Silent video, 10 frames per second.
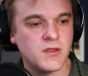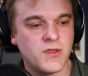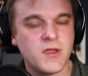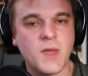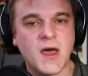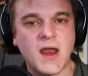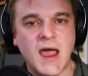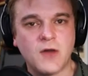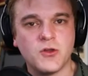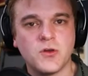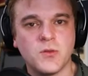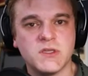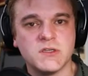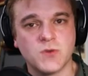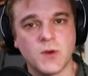Think about how you can be
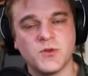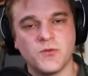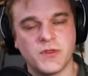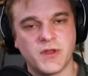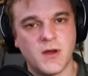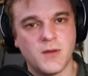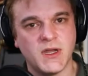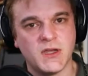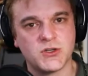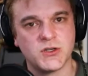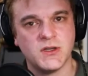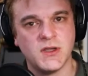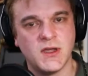disruptive with a combination